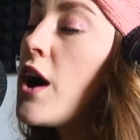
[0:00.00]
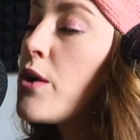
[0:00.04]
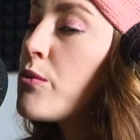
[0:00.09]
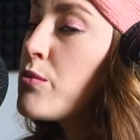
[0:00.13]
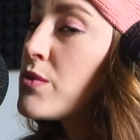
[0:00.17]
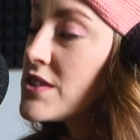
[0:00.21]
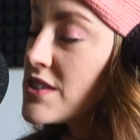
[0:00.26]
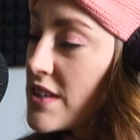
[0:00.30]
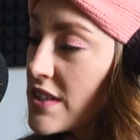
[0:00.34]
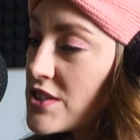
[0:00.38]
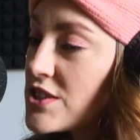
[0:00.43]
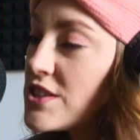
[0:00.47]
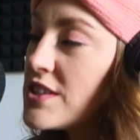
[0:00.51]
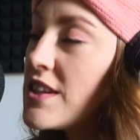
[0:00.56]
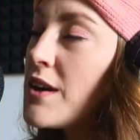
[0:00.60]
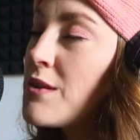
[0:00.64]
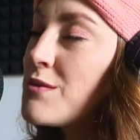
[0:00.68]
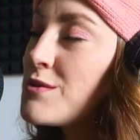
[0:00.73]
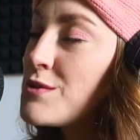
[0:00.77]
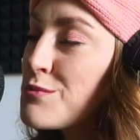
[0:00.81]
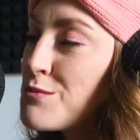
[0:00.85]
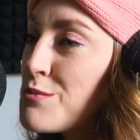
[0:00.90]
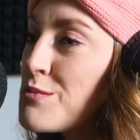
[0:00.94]
I was actually, that
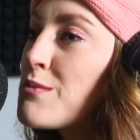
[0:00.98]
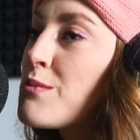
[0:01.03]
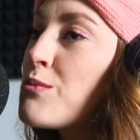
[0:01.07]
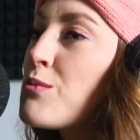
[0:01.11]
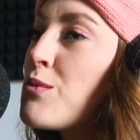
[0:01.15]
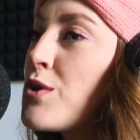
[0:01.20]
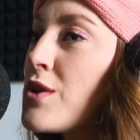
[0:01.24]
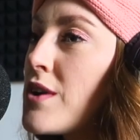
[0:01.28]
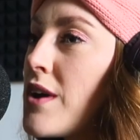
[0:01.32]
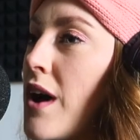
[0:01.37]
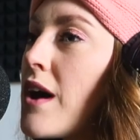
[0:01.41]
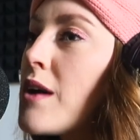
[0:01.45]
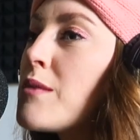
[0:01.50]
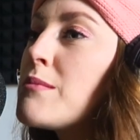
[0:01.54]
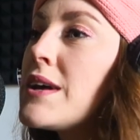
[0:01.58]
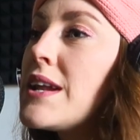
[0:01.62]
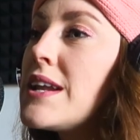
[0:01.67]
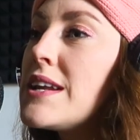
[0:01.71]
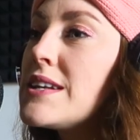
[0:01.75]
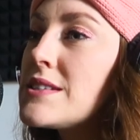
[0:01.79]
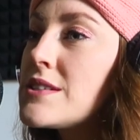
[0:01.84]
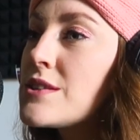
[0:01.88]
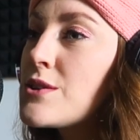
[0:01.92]
was what on my
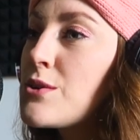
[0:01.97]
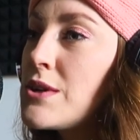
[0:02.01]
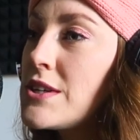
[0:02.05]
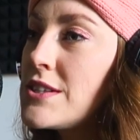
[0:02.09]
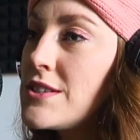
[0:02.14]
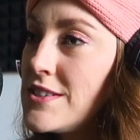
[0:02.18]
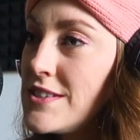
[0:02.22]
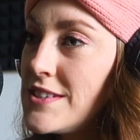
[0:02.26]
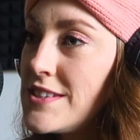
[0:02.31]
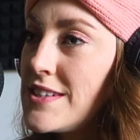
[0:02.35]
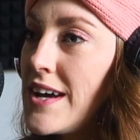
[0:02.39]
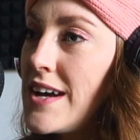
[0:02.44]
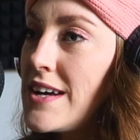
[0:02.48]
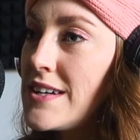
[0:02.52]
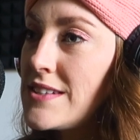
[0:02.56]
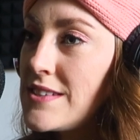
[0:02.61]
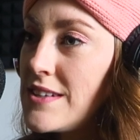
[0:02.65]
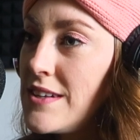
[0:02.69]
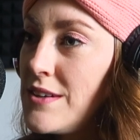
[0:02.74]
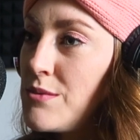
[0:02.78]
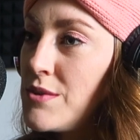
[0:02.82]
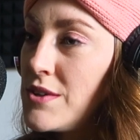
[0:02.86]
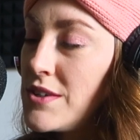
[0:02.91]
list of questions to
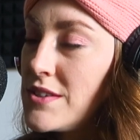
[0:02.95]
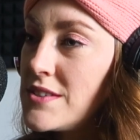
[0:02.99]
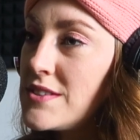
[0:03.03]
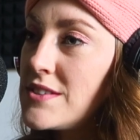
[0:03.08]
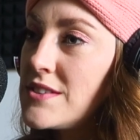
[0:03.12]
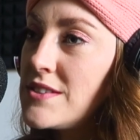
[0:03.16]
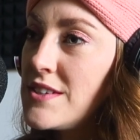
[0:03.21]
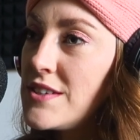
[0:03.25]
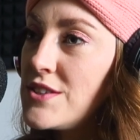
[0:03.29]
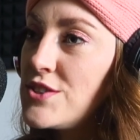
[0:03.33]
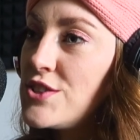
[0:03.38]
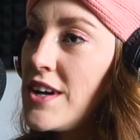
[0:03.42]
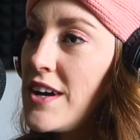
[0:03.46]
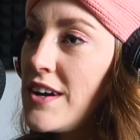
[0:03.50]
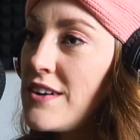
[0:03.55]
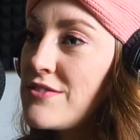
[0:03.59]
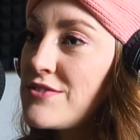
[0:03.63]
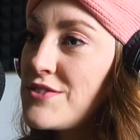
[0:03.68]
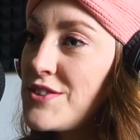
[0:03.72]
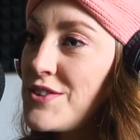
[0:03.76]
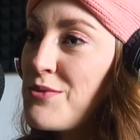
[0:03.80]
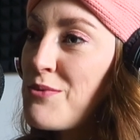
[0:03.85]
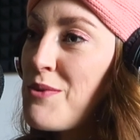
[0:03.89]
ask you was, did you
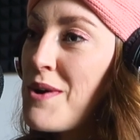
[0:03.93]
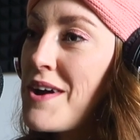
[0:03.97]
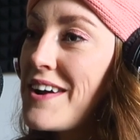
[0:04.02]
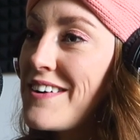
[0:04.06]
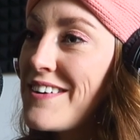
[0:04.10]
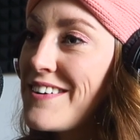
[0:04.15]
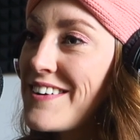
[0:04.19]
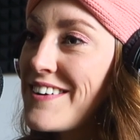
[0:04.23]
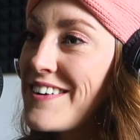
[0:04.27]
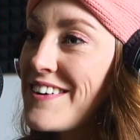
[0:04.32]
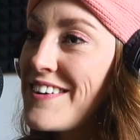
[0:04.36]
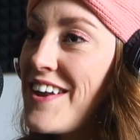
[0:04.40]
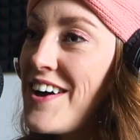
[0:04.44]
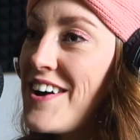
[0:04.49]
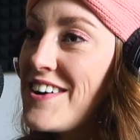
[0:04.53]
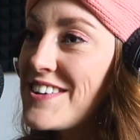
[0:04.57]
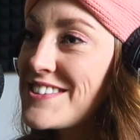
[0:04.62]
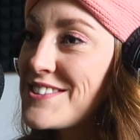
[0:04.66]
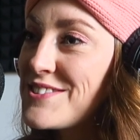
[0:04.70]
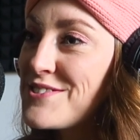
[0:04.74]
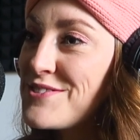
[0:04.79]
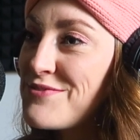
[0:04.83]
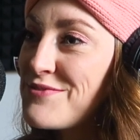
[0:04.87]
have to wear
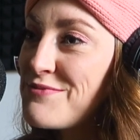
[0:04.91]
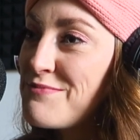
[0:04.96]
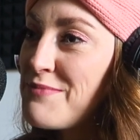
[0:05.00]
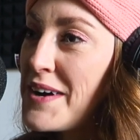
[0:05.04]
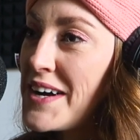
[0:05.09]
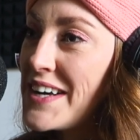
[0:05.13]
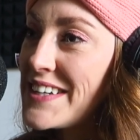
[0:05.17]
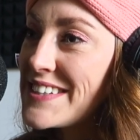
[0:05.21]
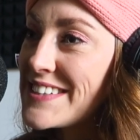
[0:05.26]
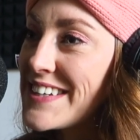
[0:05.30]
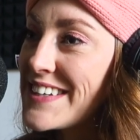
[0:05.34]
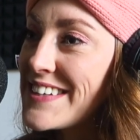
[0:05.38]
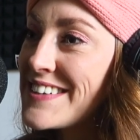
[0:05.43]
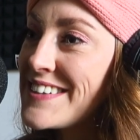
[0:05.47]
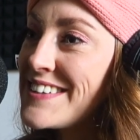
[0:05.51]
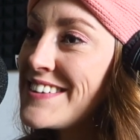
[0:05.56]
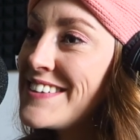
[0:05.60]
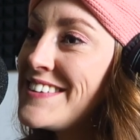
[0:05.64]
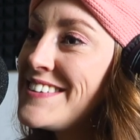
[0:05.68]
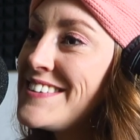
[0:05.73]
lots of padding?